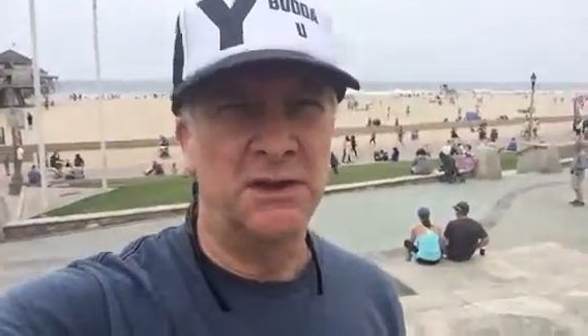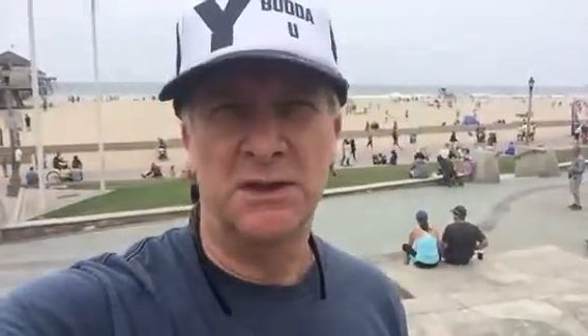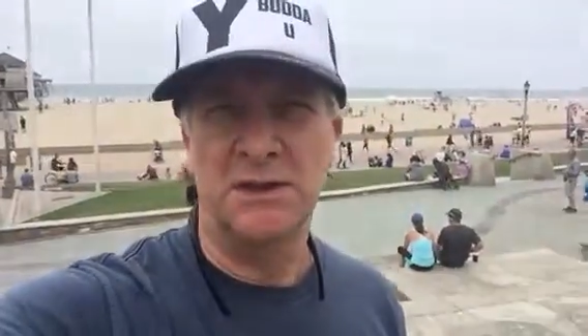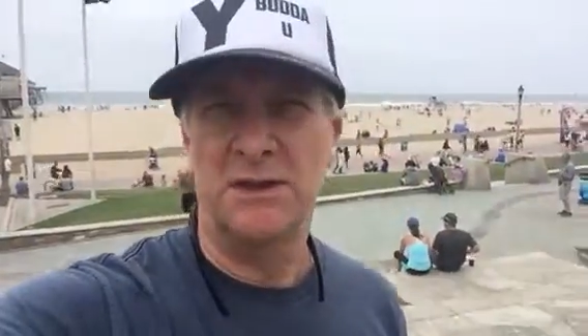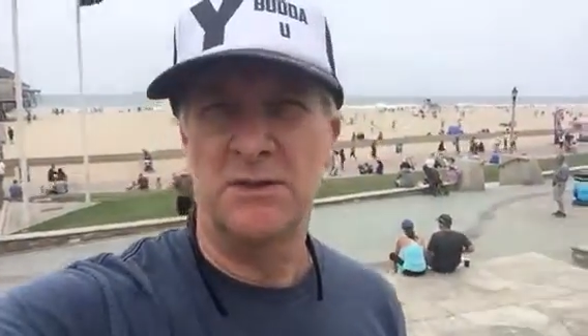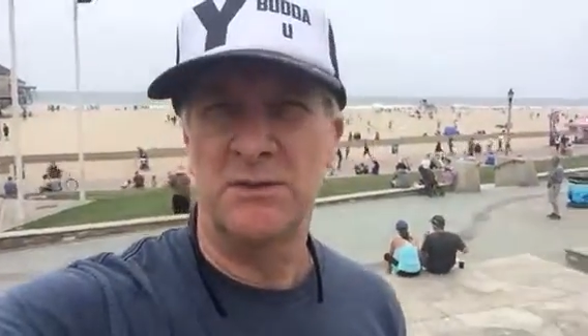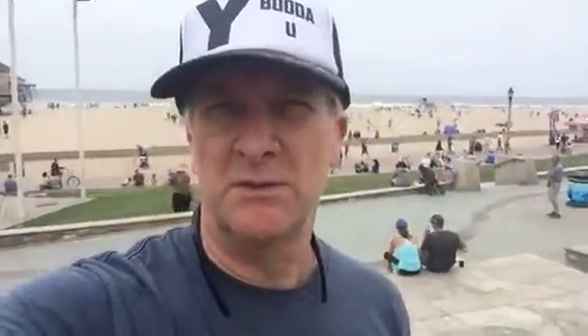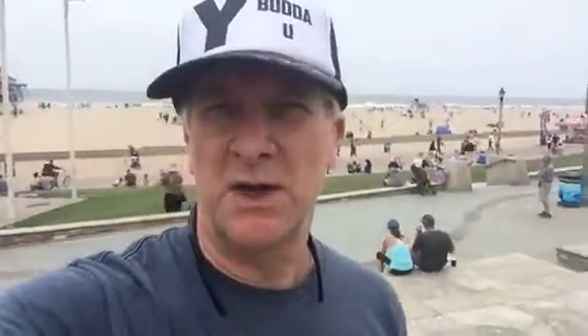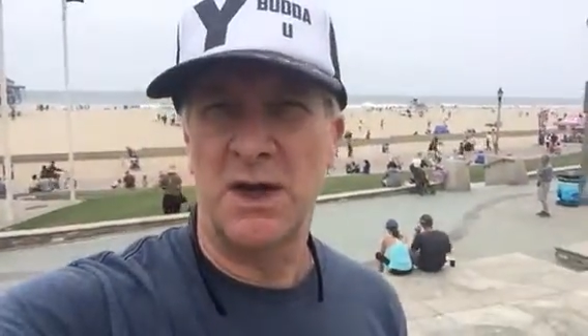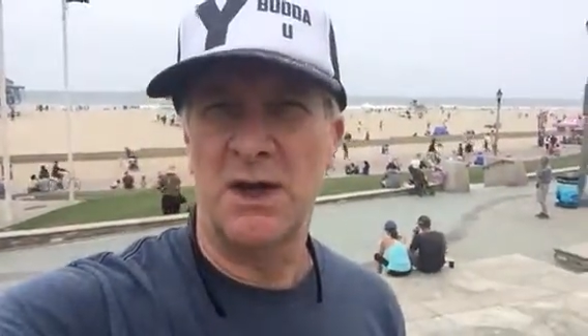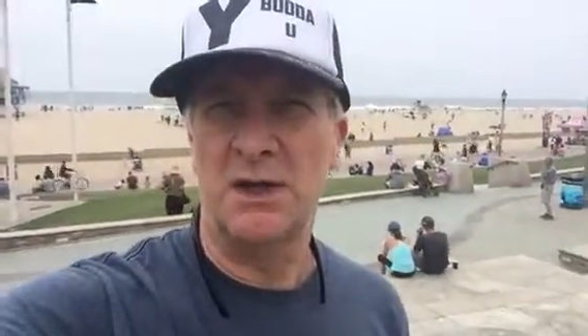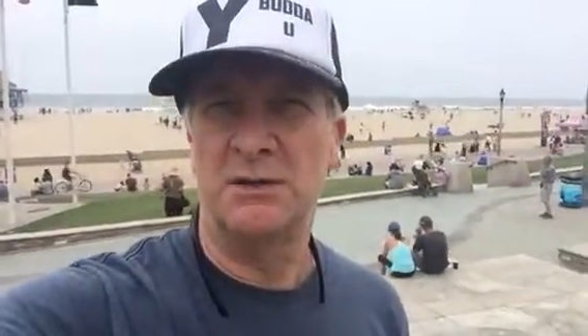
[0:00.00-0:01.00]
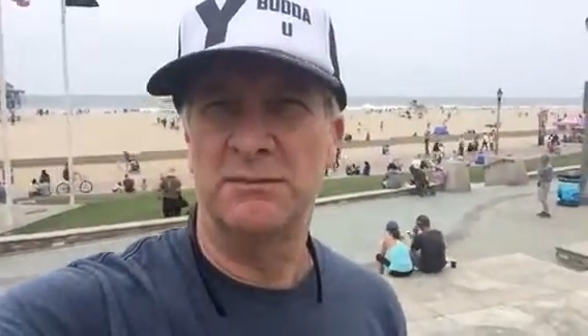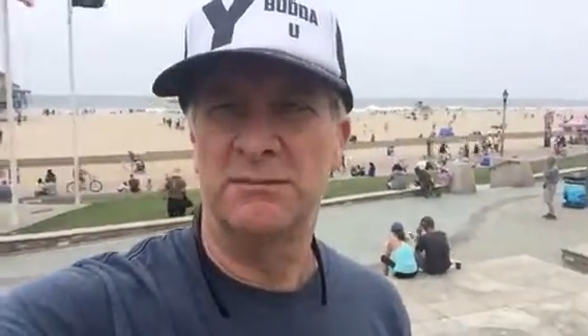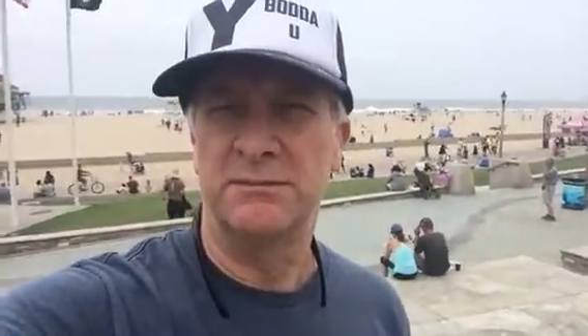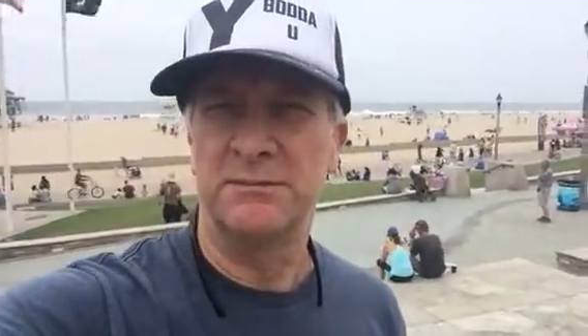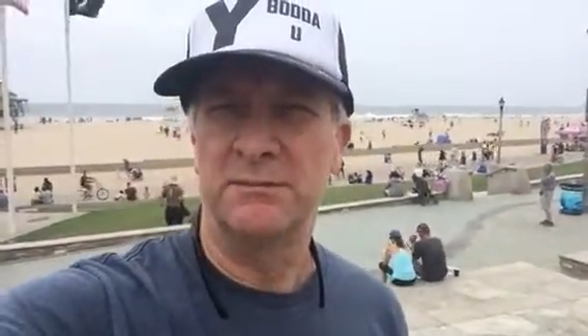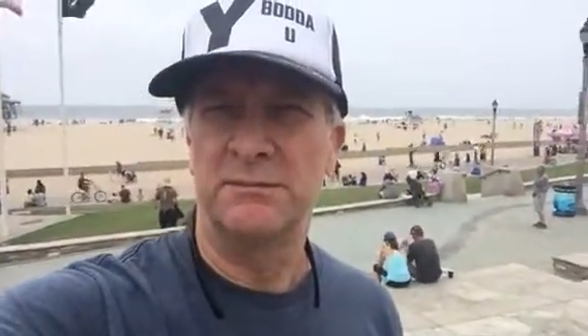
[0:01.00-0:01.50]
You
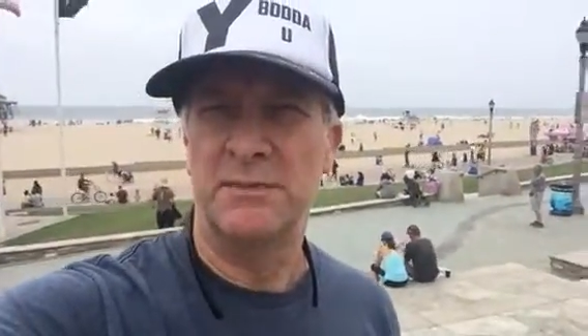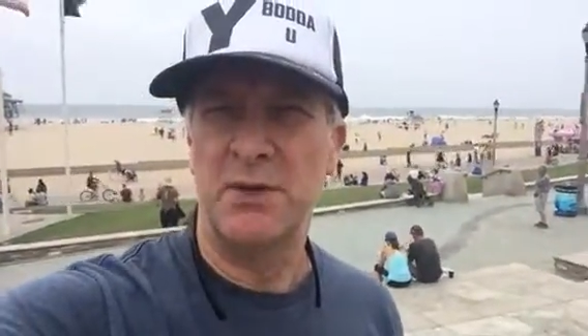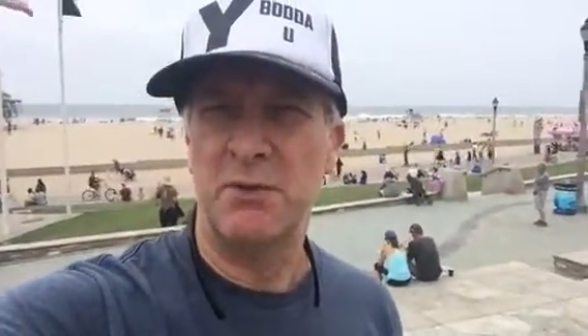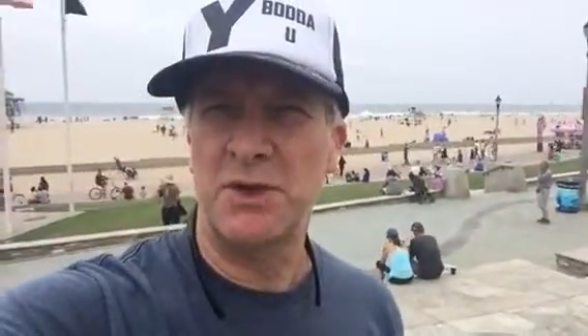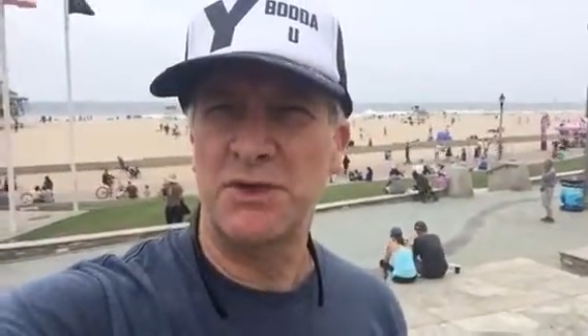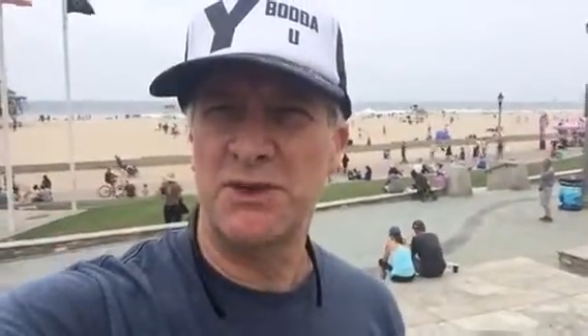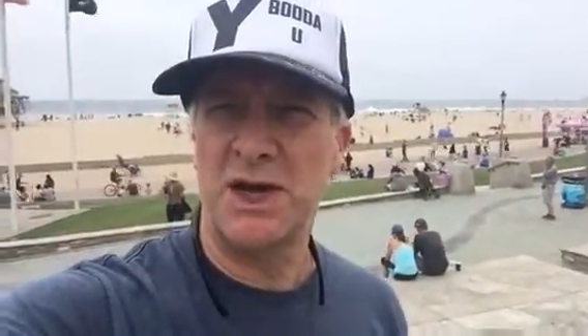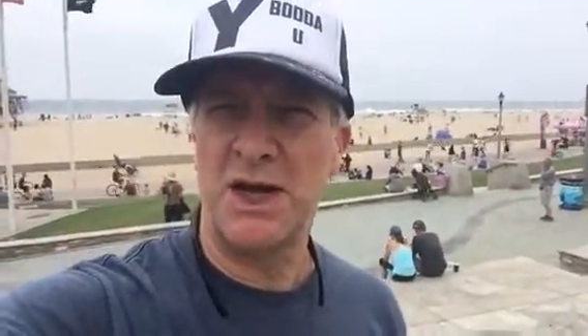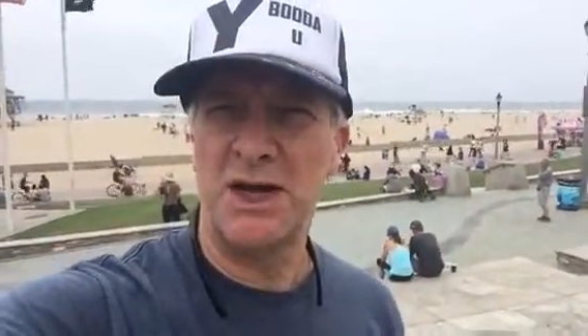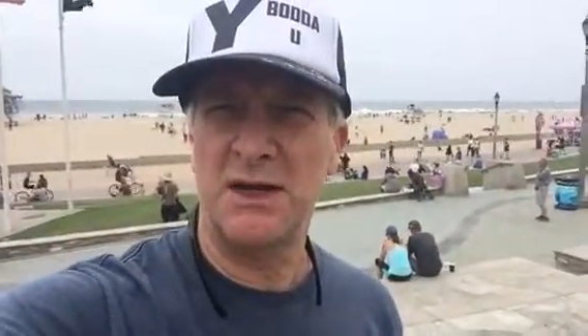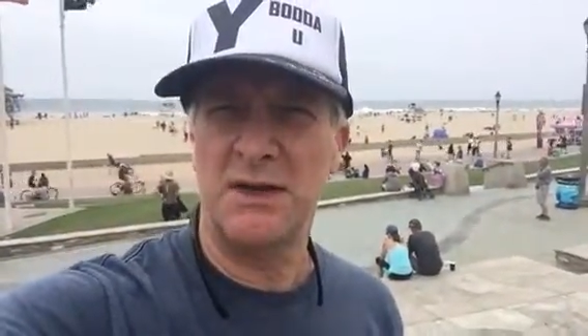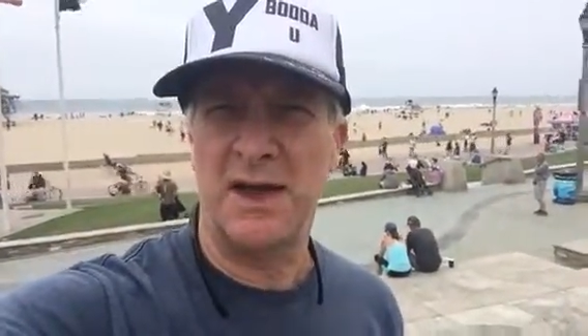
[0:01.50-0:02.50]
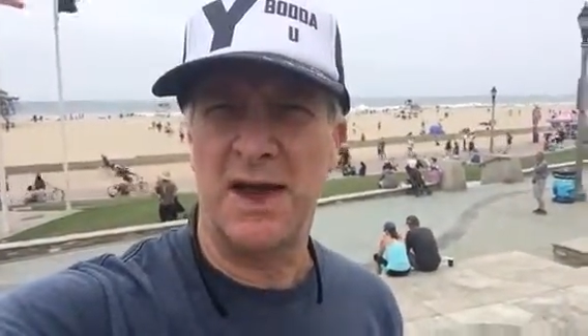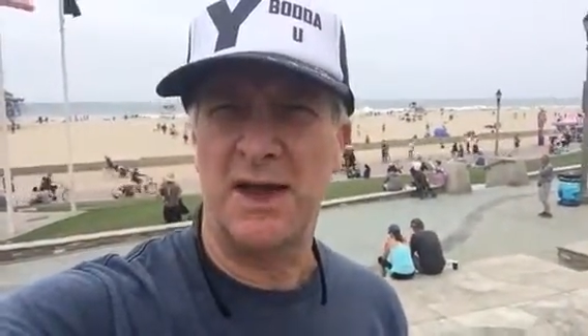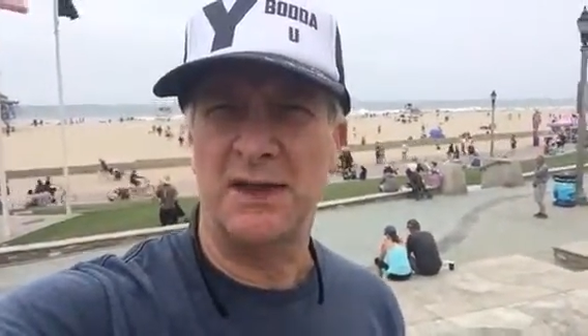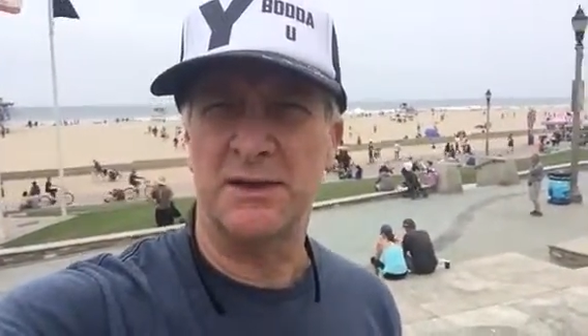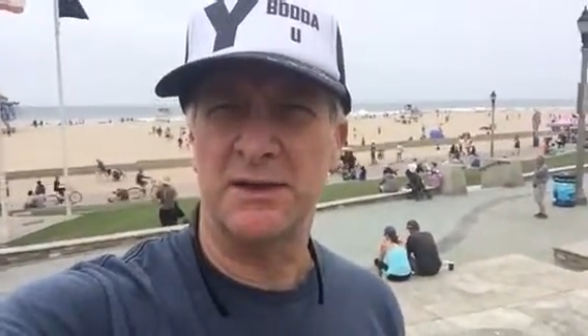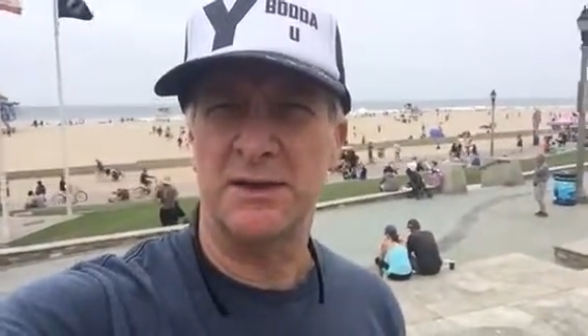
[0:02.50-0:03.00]
might want to check into that.
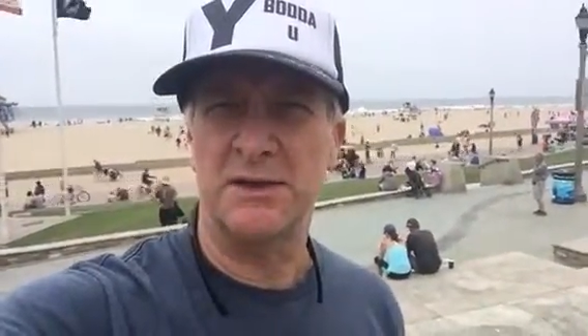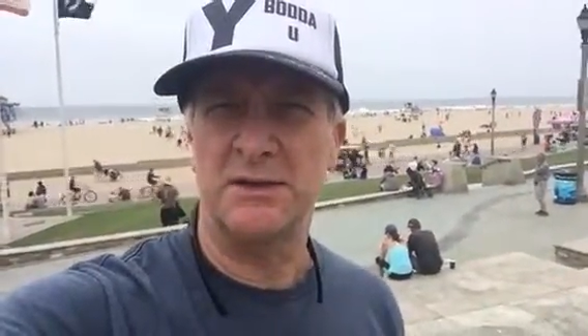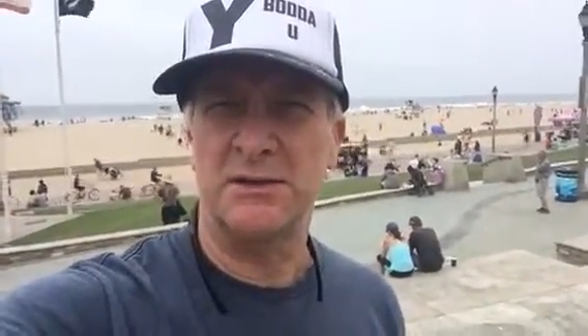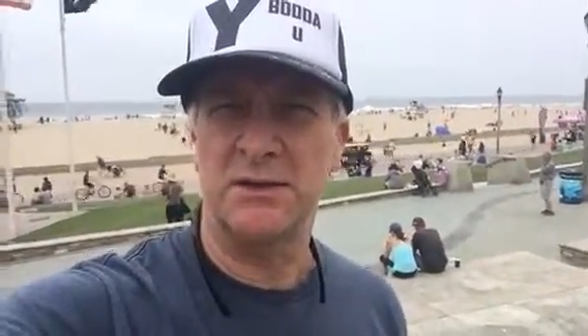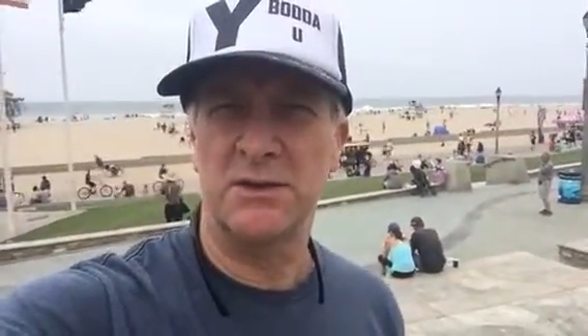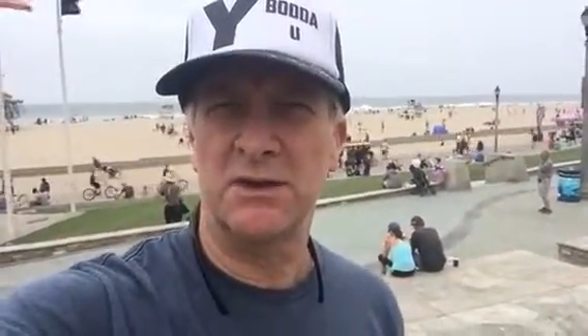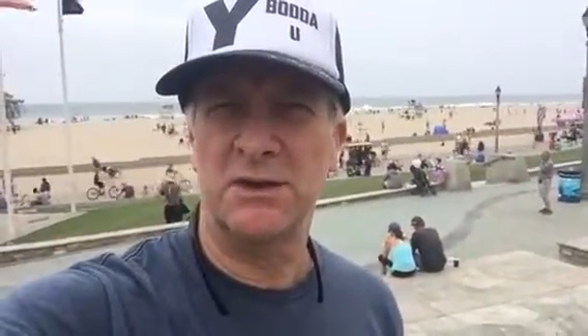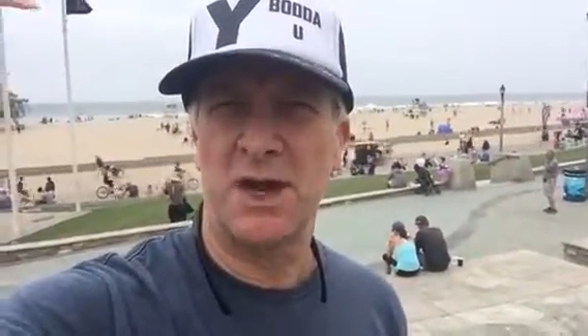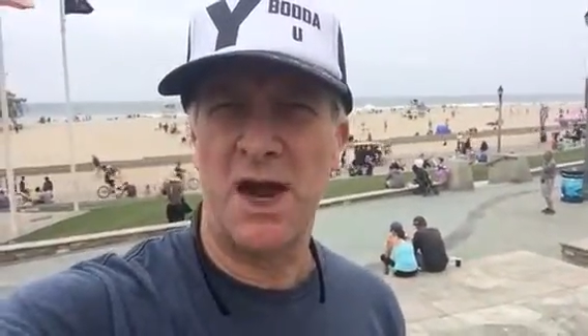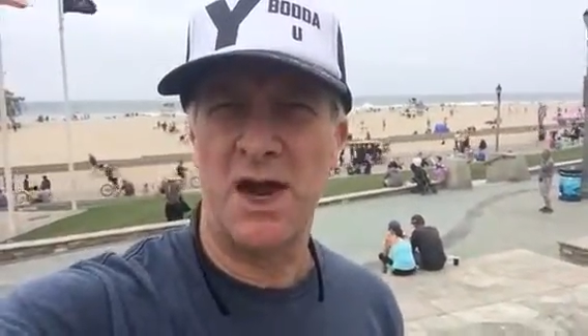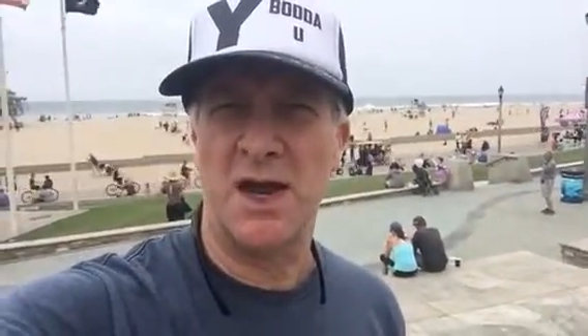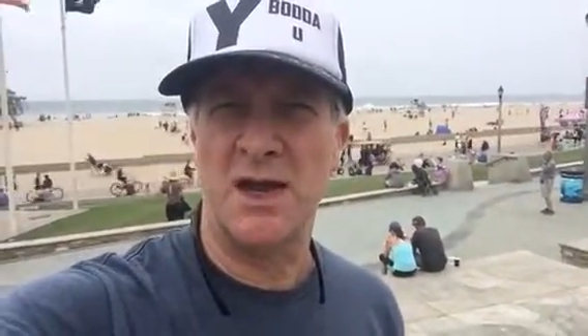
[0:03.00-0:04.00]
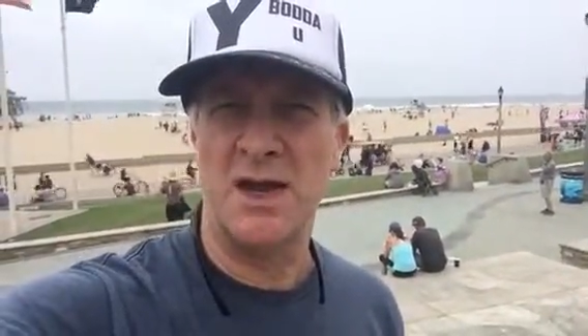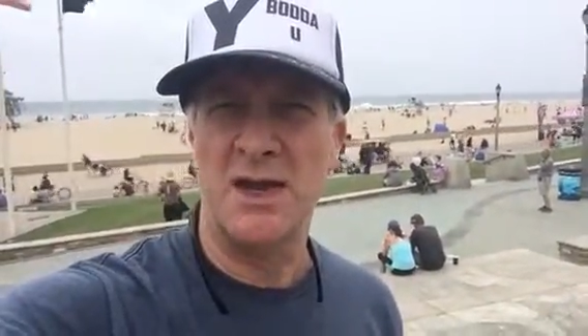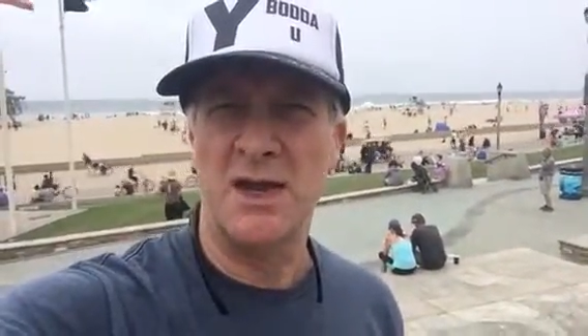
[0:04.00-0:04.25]
You know, you're a good guy.